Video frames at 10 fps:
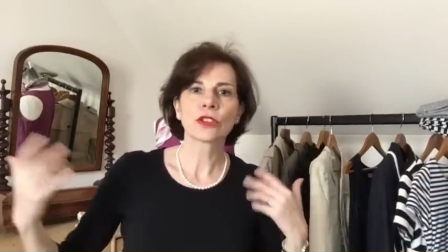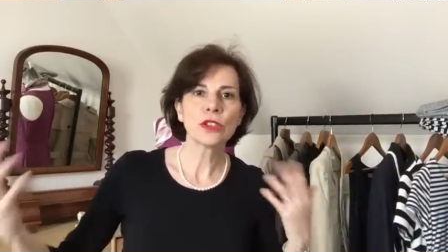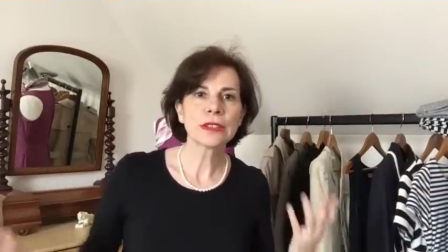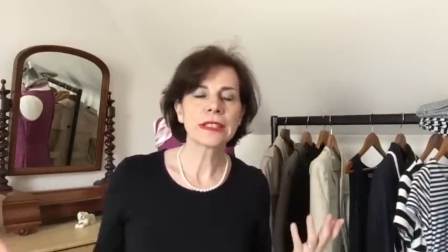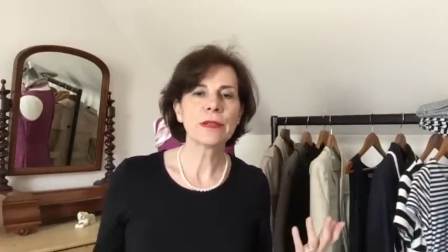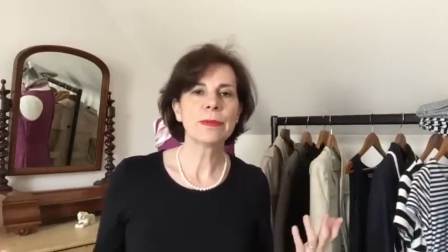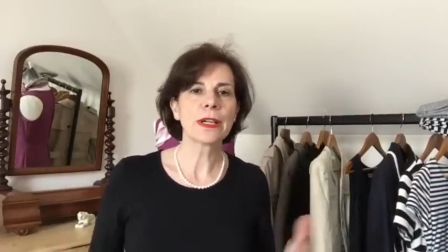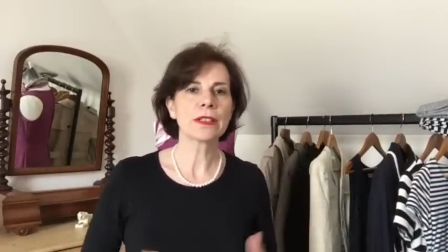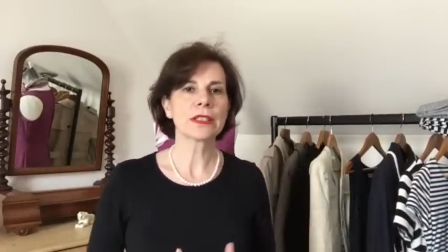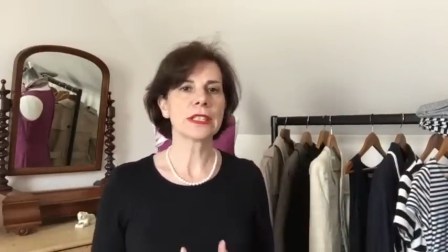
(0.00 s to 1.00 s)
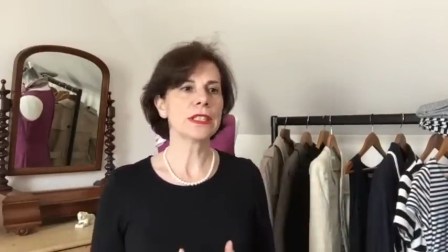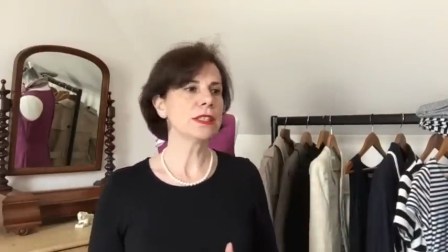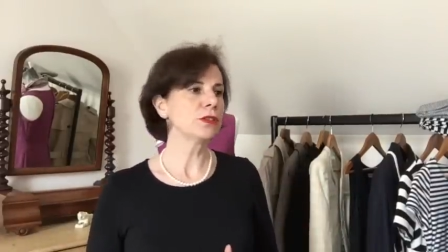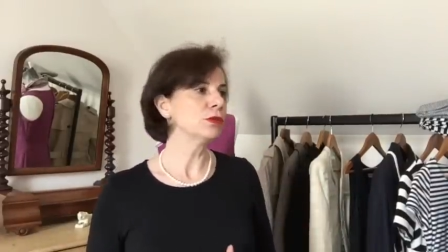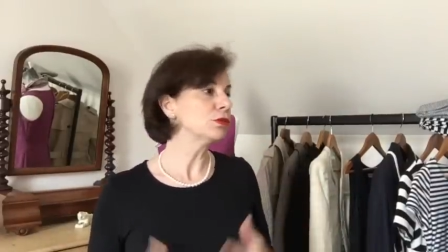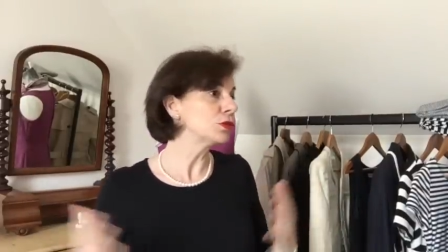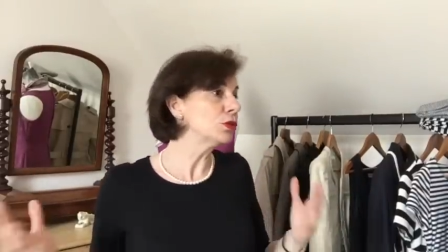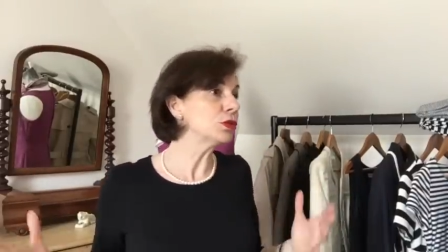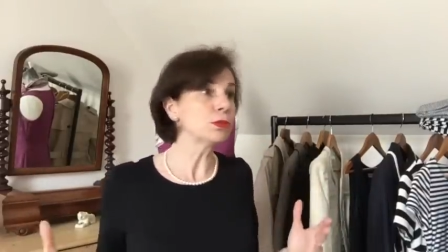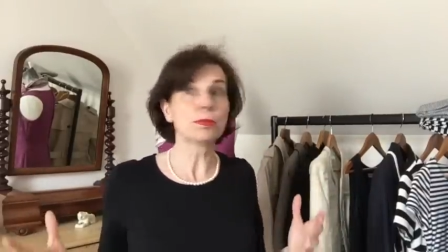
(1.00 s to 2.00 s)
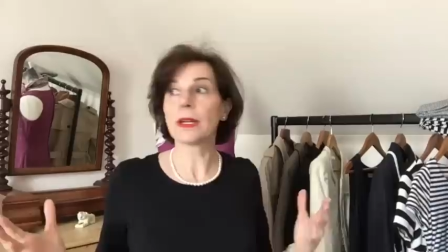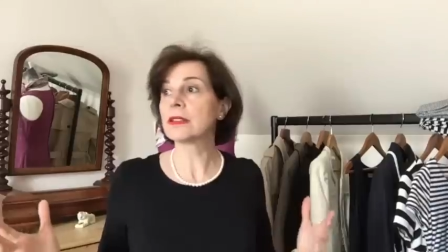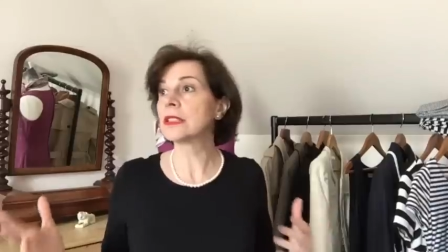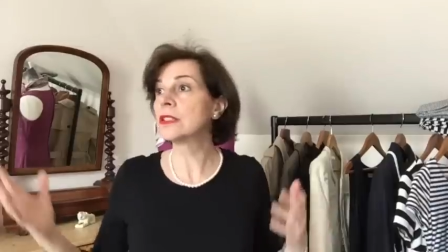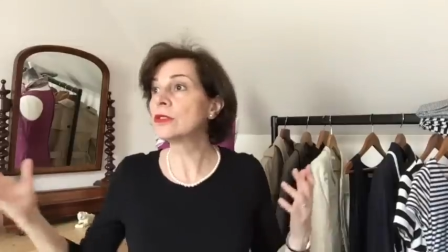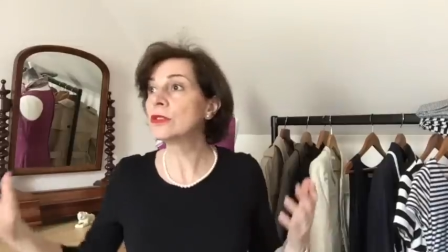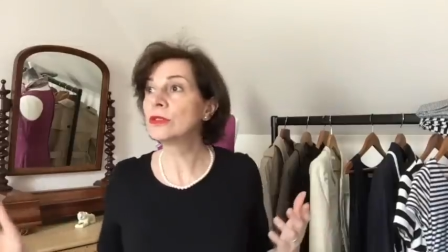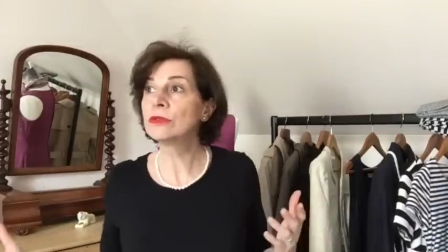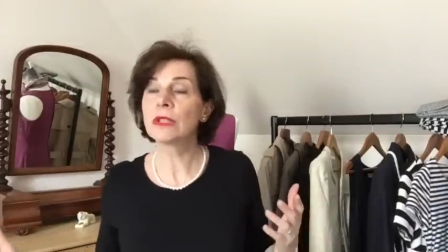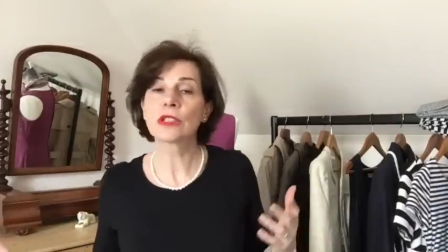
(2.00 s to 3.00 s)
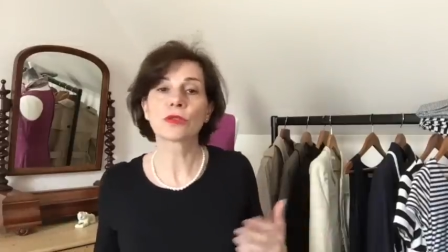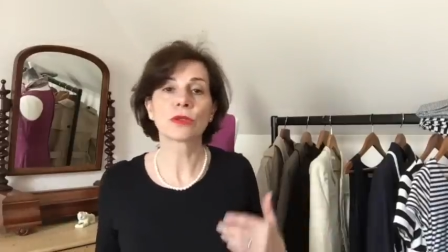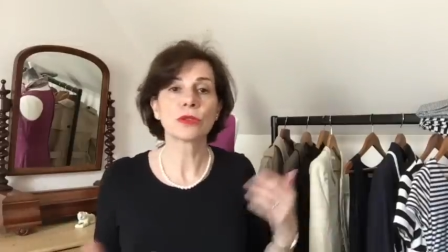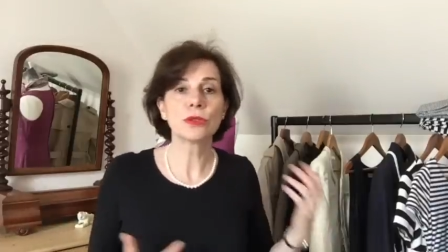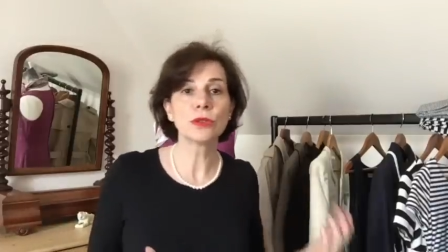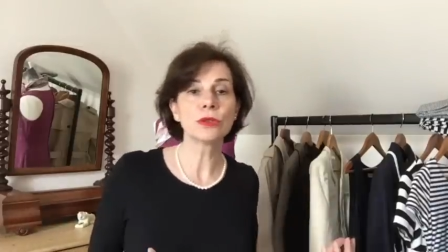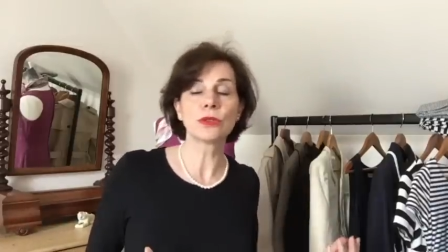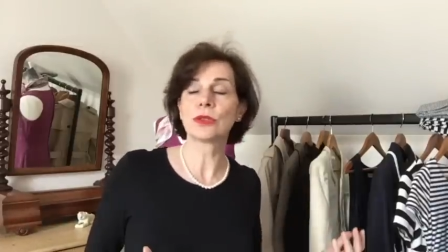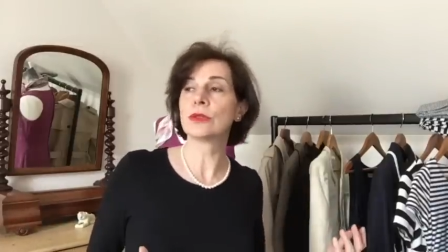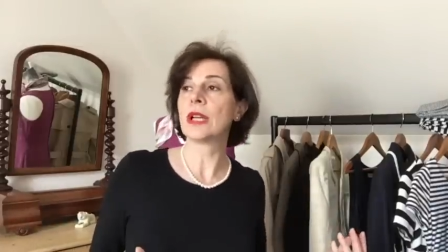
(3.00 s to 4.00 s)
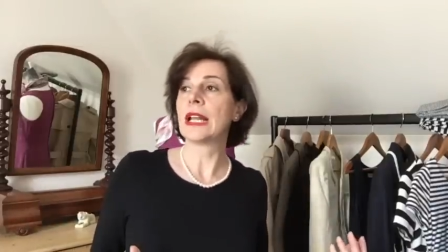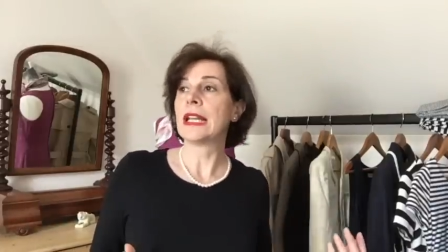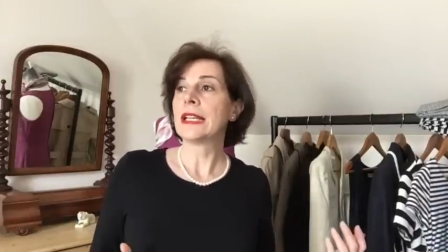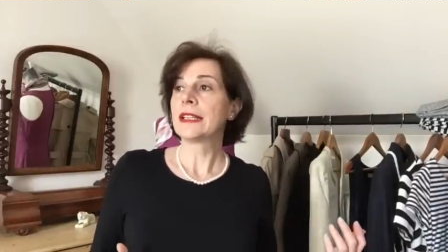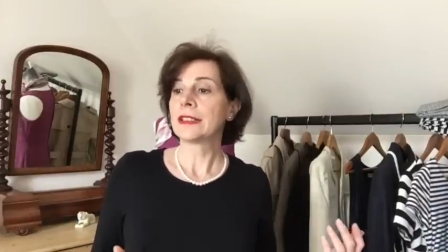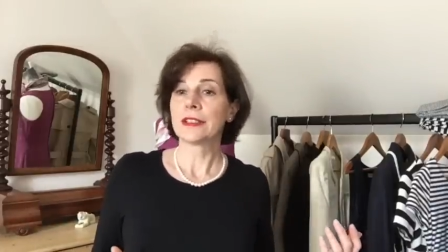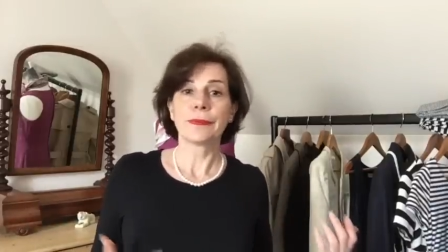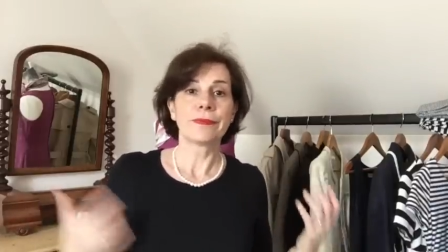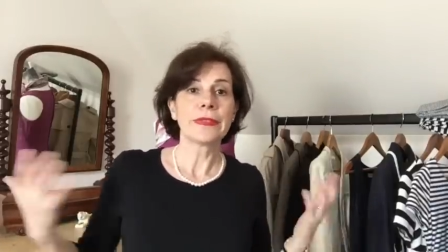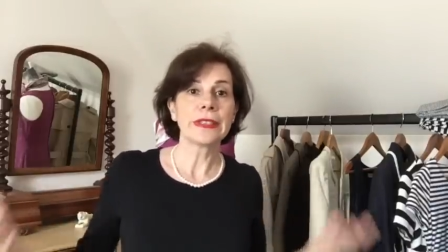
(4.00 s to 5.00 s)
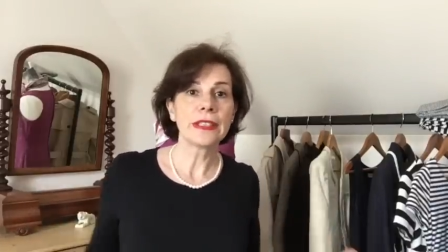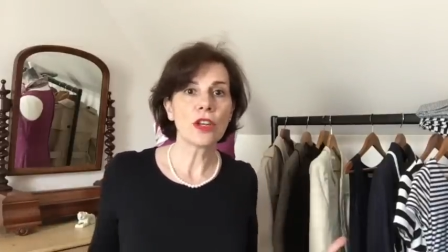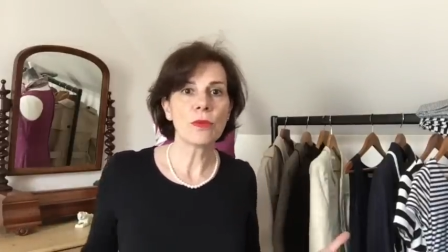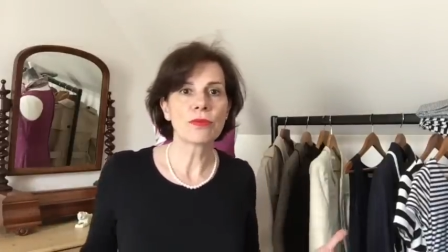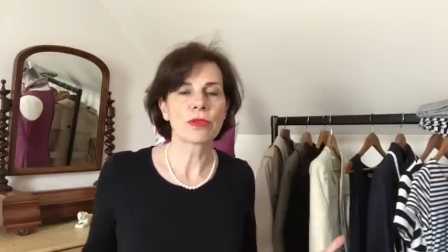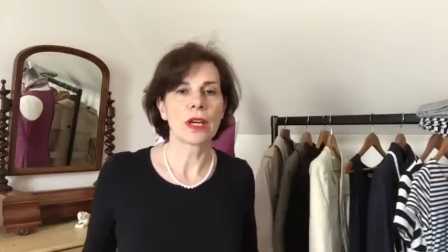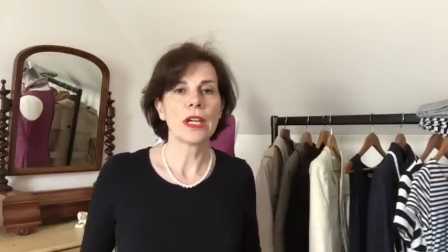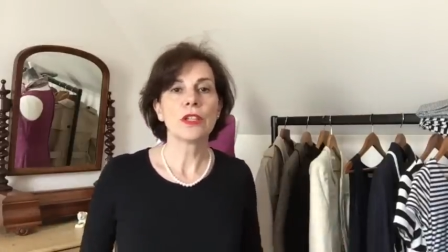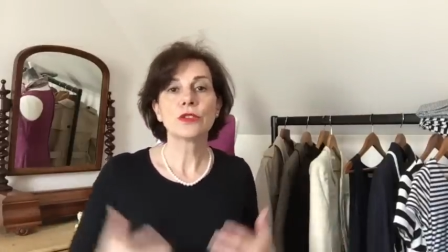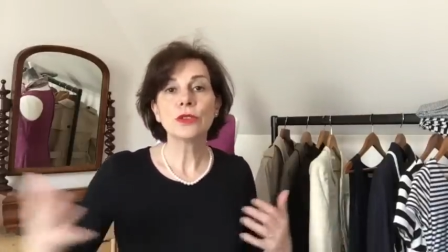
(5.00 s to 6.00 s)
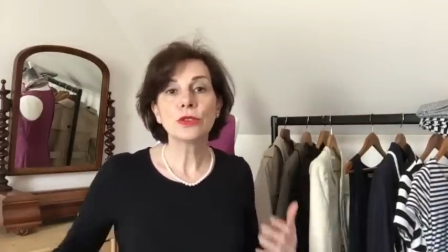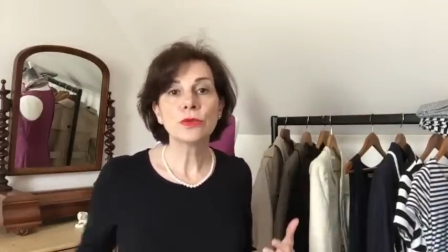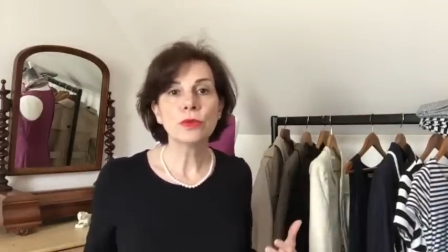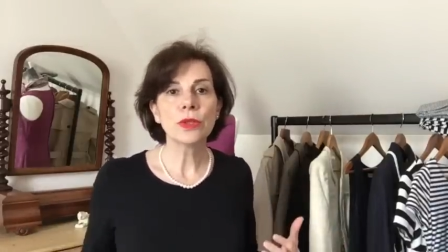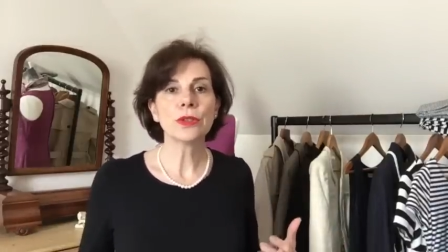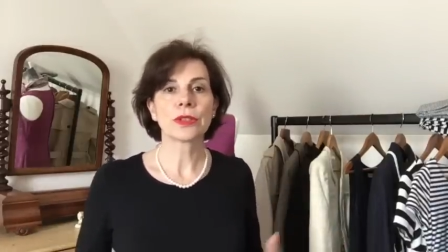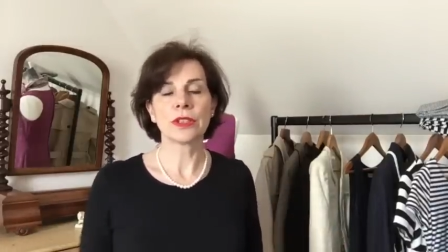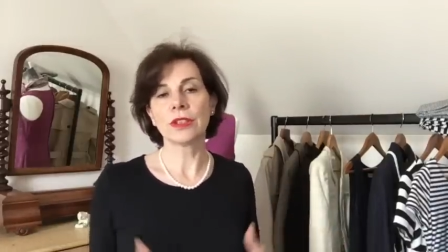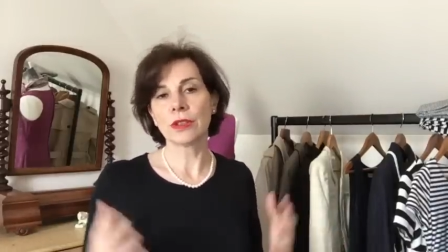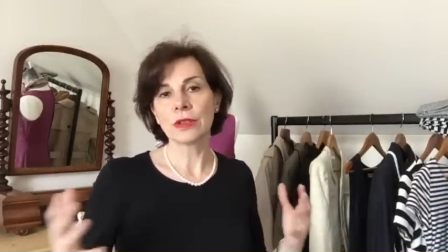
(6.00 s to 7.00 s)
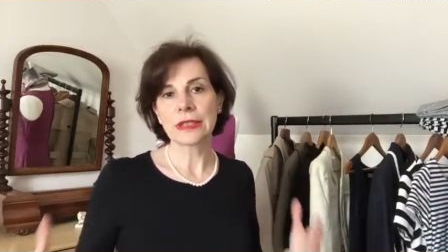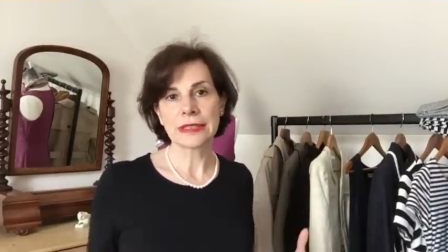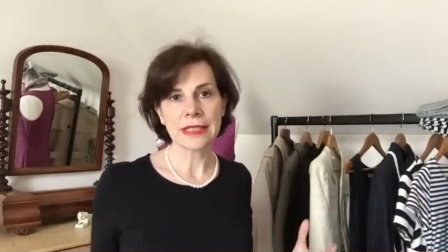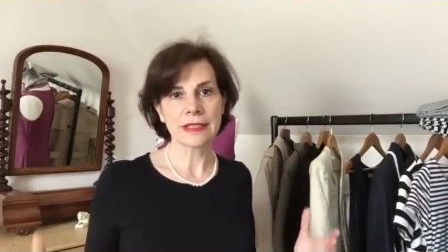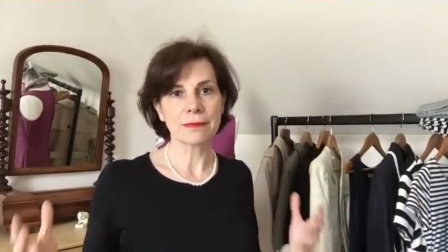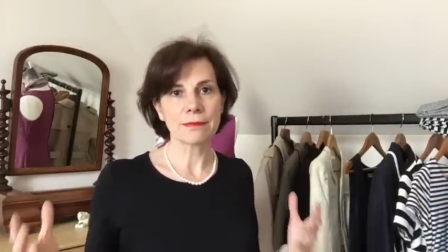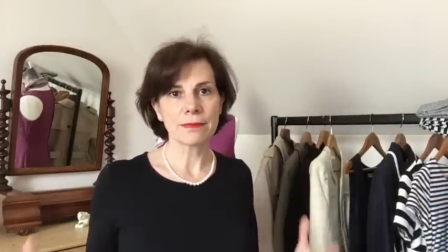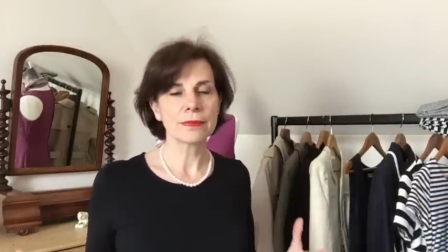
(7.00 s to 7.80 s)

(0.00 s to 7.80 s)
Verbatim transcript: cocktail party to go to go to parties to go to restaurants to go to um, the opera to go to work you know this